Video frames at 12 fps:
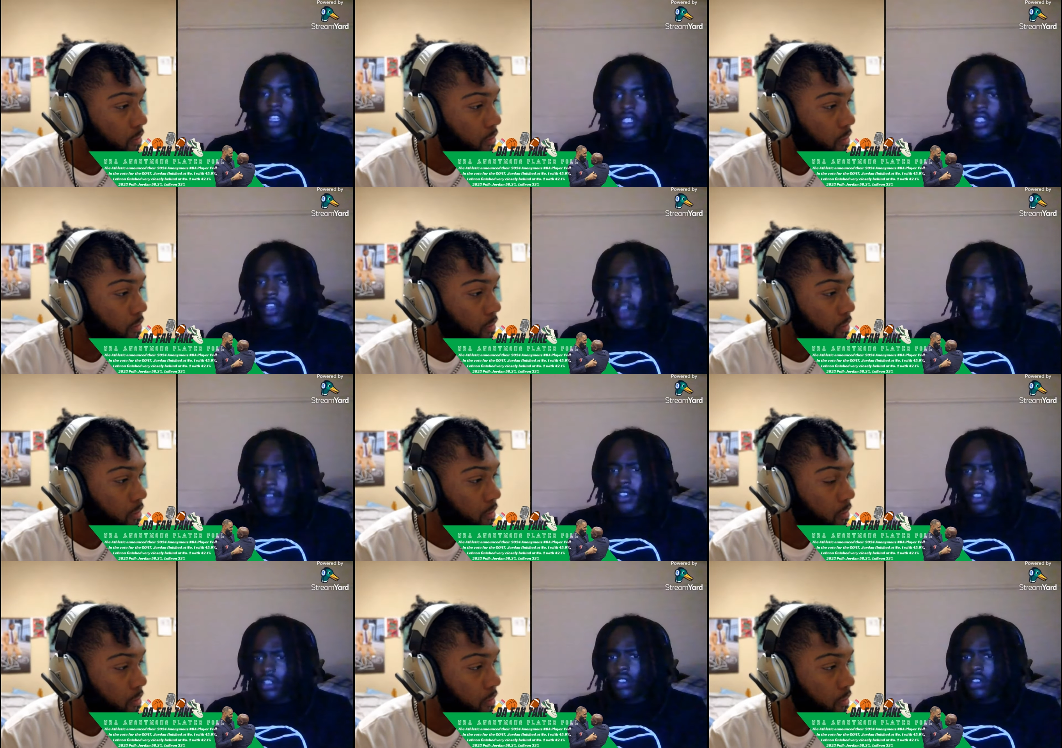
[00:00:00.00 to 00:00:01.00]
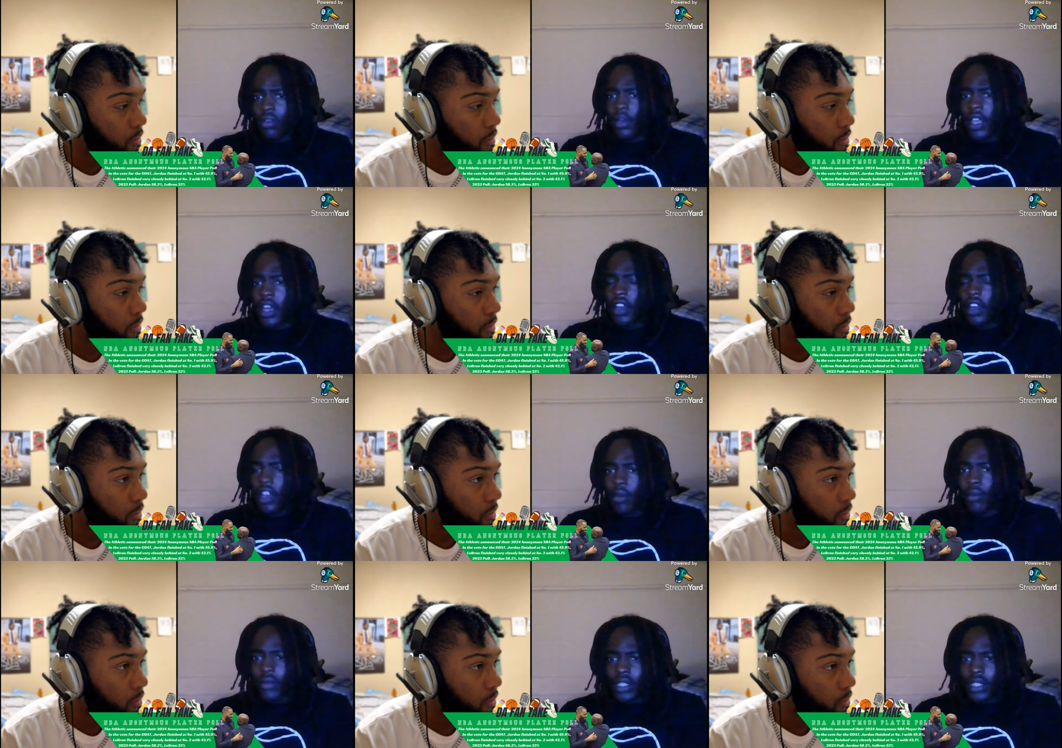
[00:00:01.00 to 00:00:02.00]
Speaker 1: it, too many of
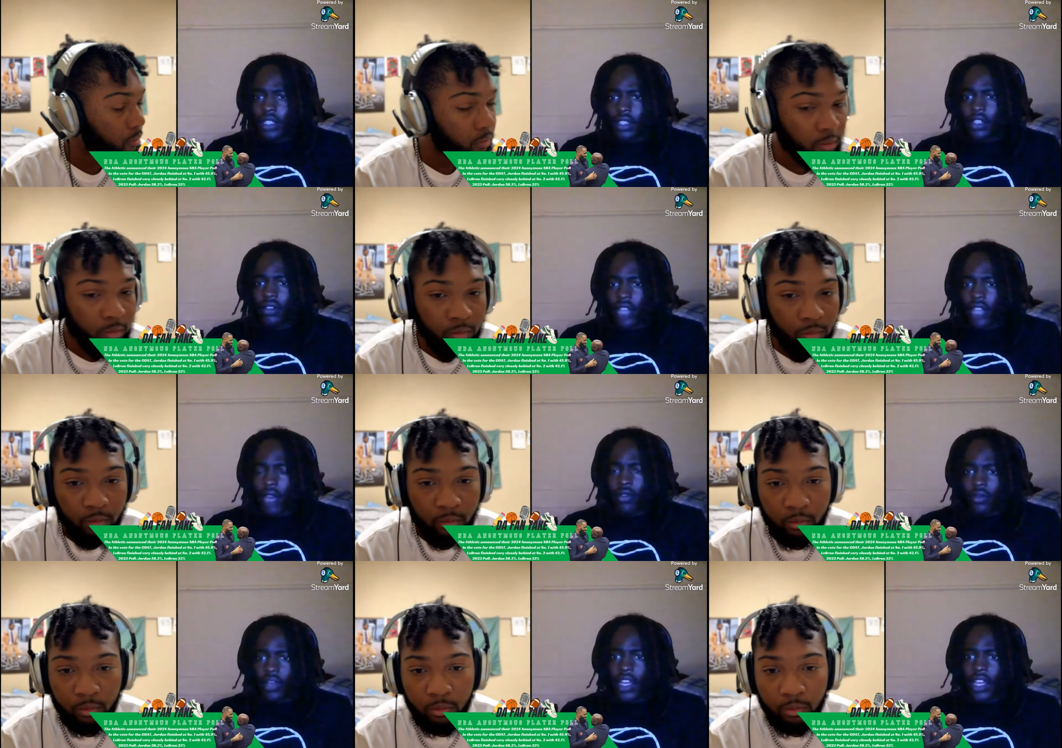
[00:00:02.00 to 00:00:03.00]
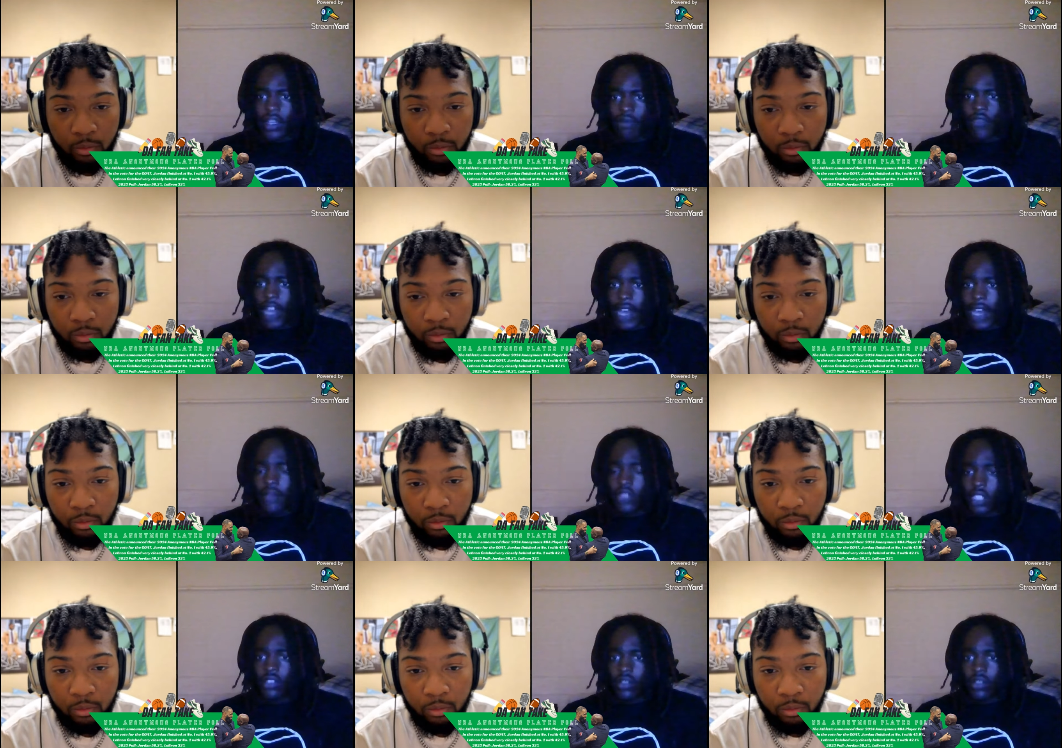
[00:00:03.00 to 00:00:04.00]
them wasn't they were like five,
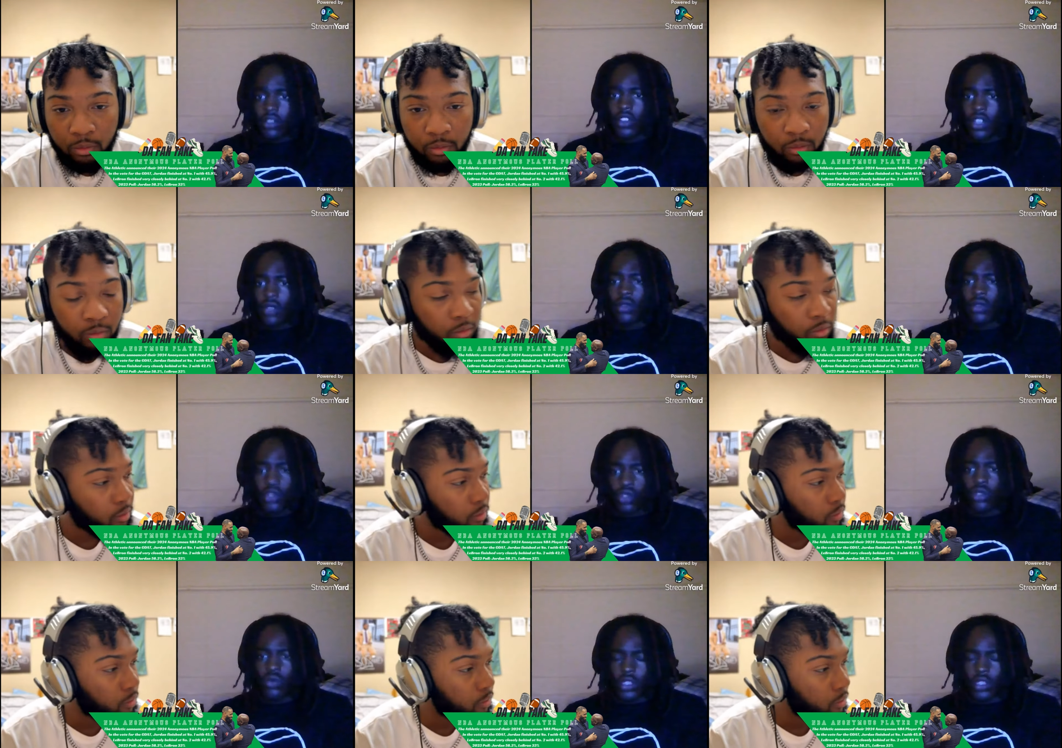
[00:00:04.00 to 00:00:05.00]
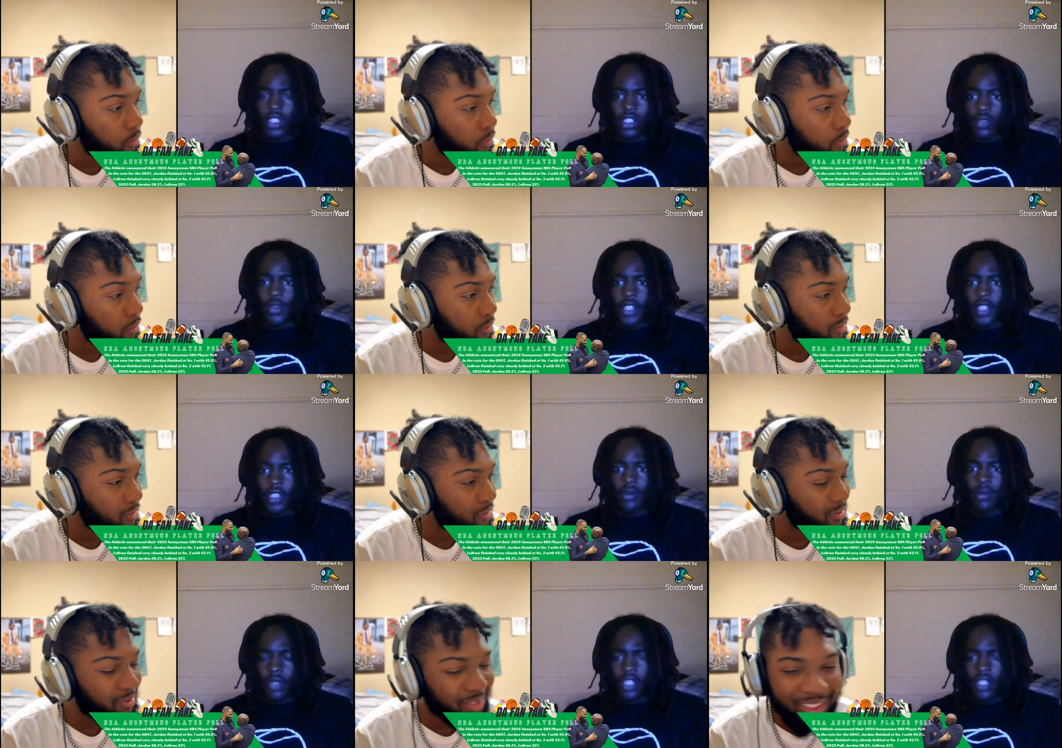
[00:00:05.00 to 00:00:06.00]
six years old when Jordan was in his prime.
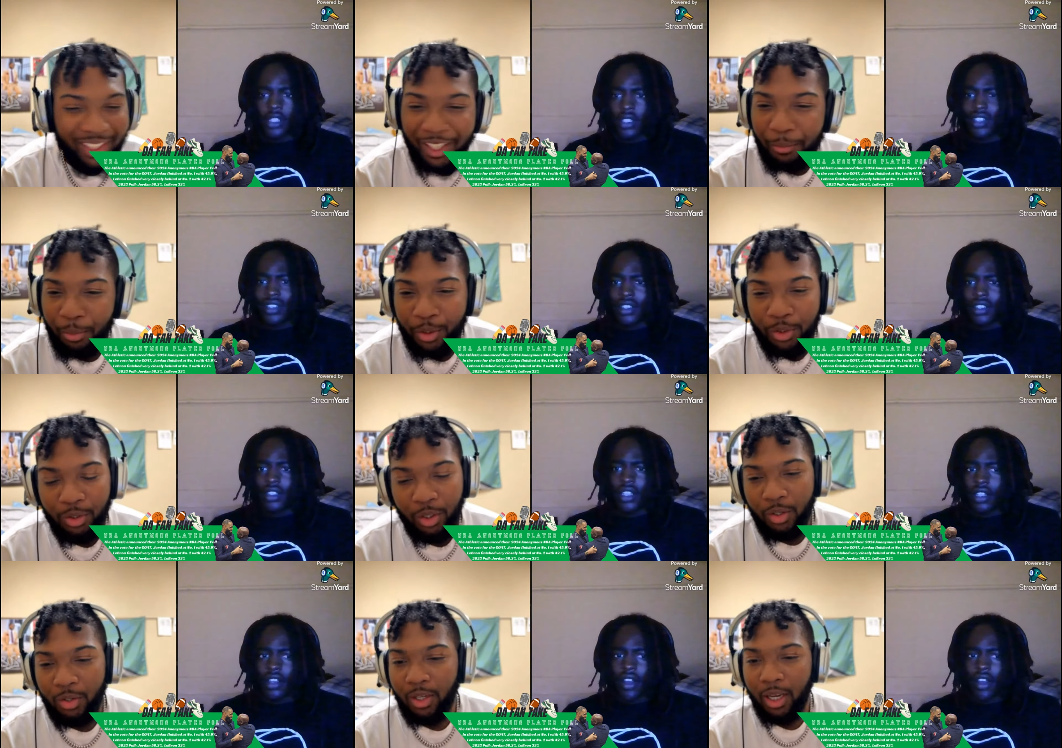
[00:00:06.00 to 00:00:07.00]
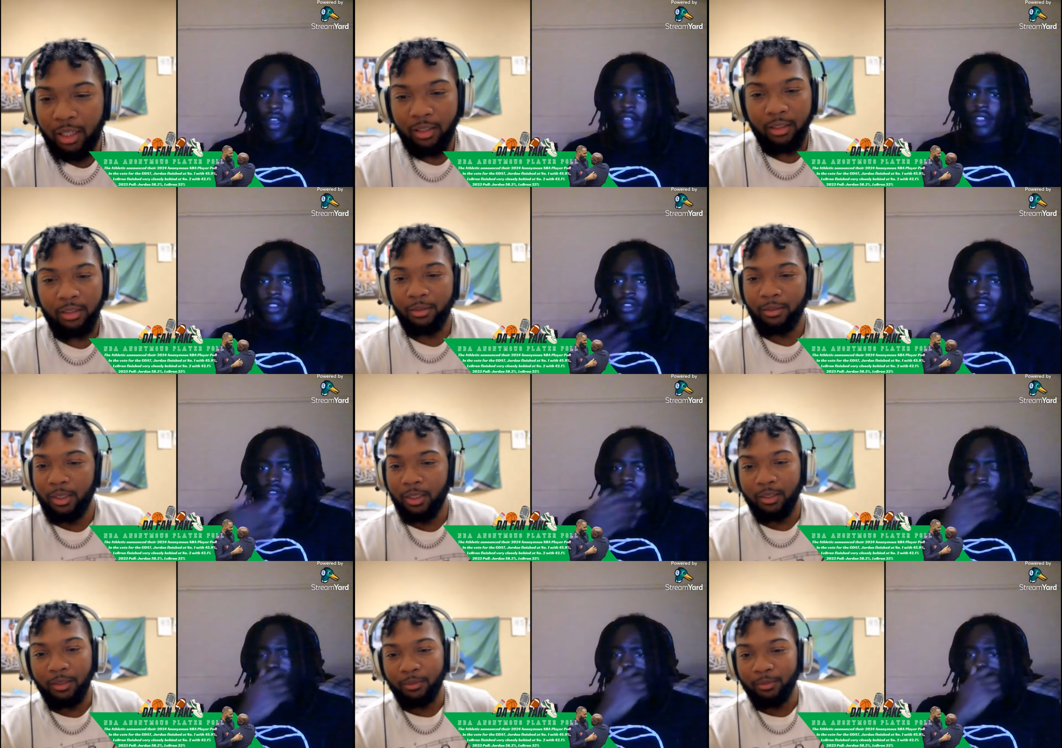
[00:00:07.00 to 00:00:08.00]
Speaker 2: Yeah, but you know, you got the
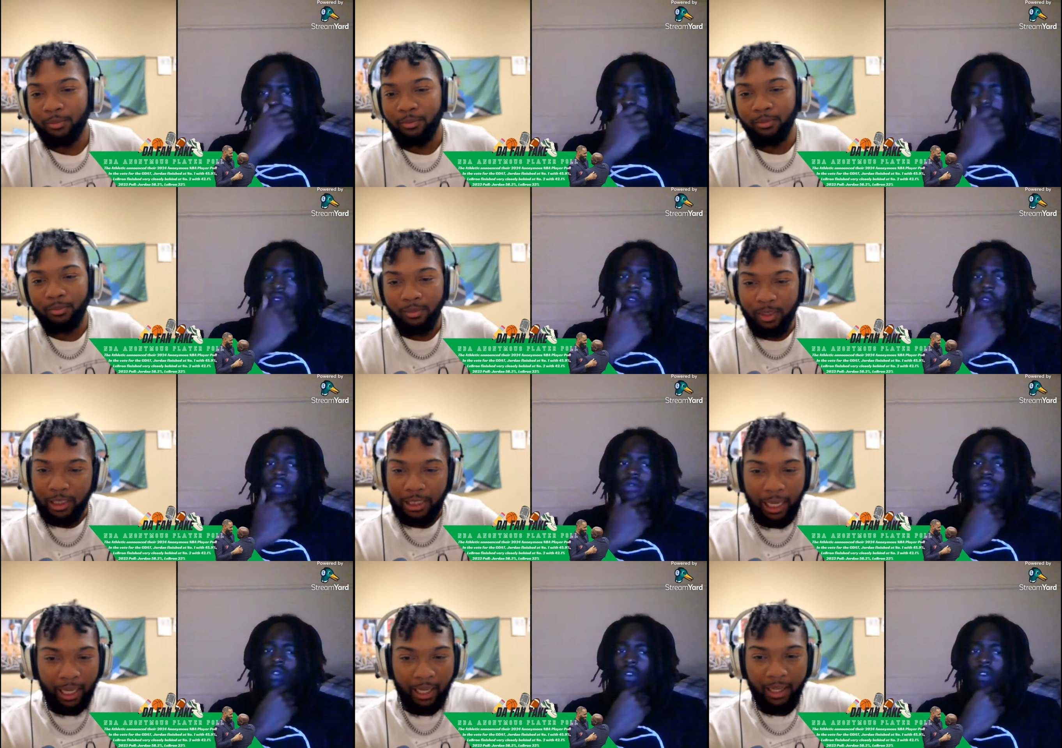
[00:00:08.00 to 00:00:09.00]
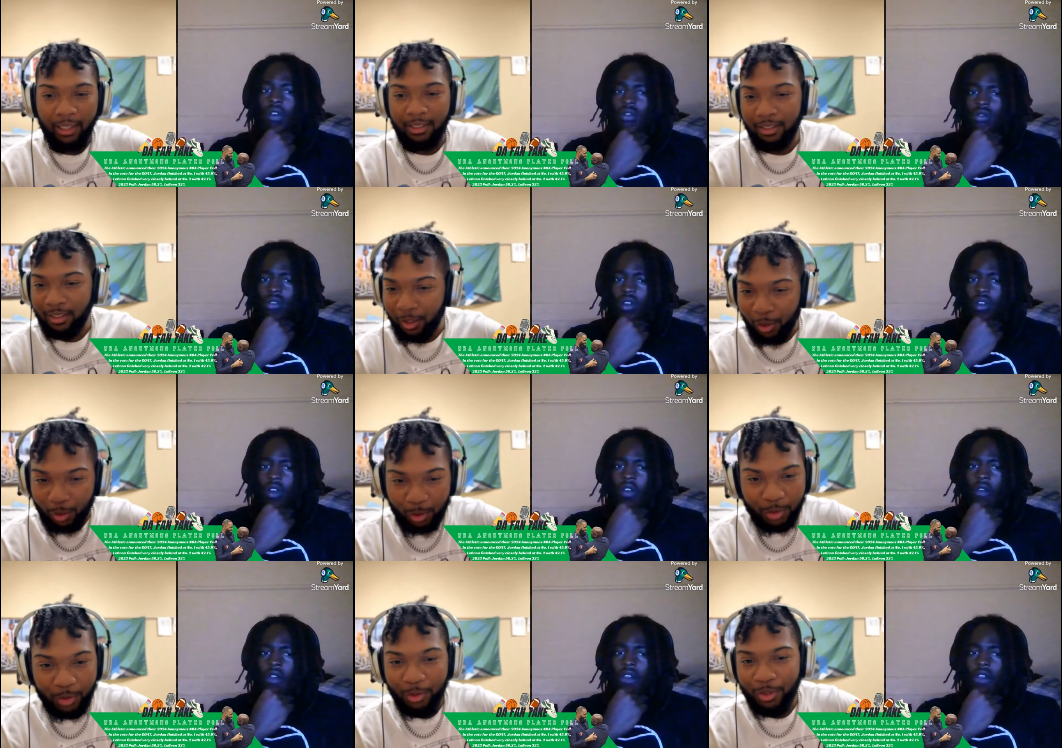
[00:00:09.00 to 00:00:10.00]
the the dads and the
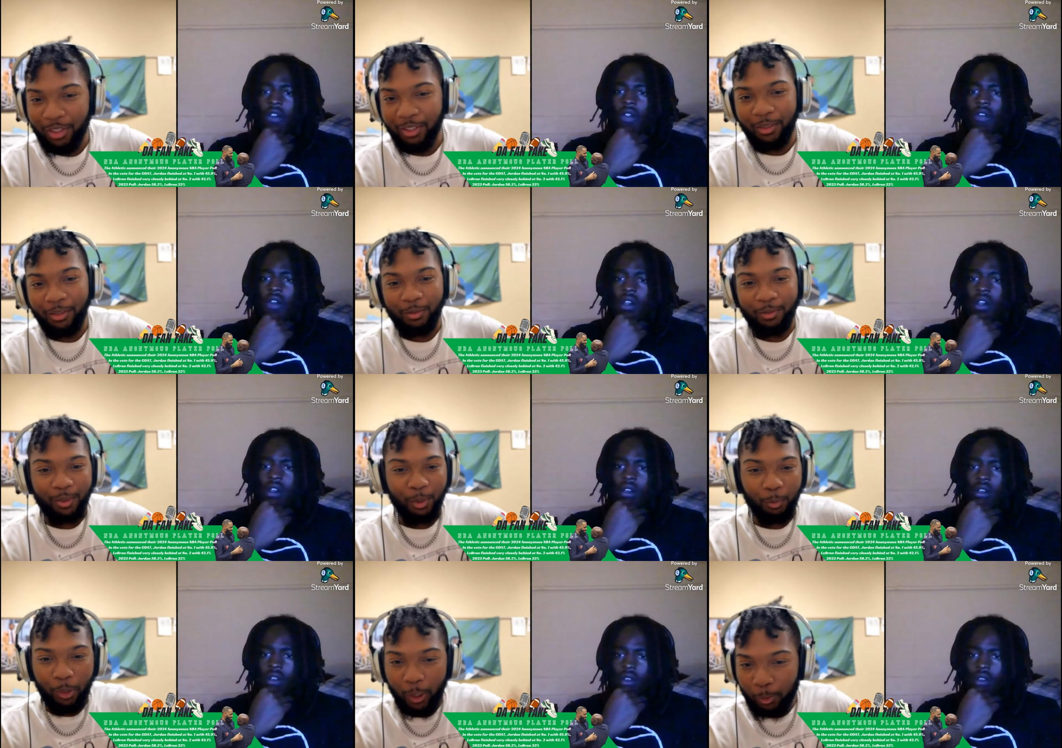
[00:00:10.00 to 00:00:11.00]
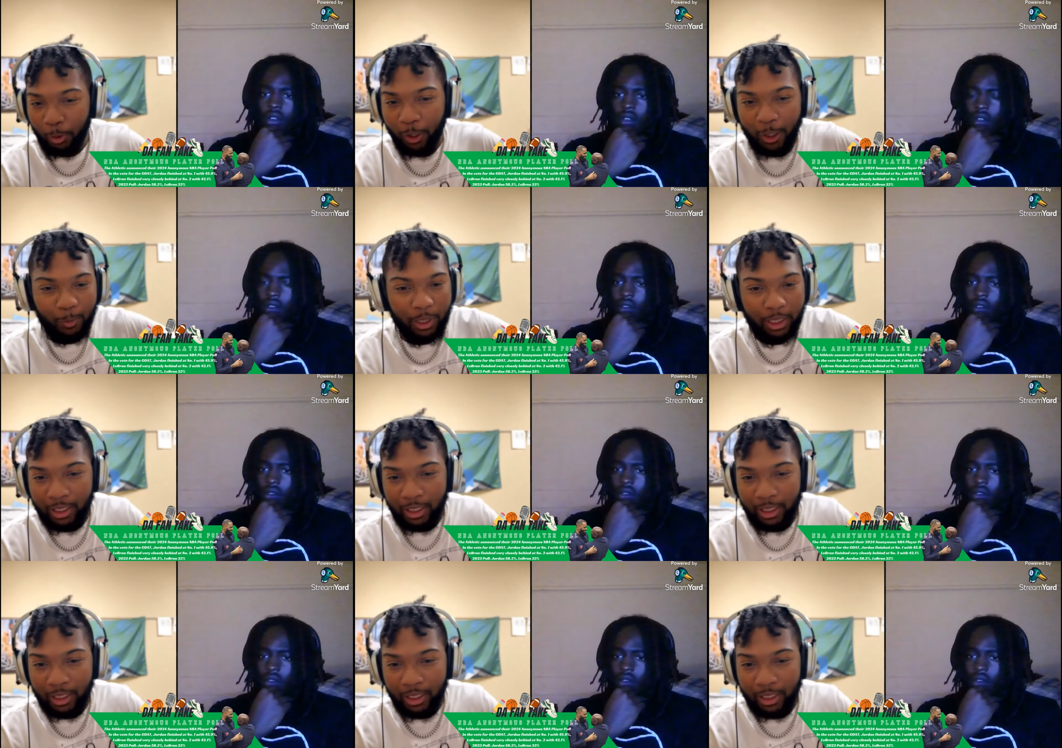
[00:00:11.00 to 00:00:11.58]
uncles and the, the big brothers, big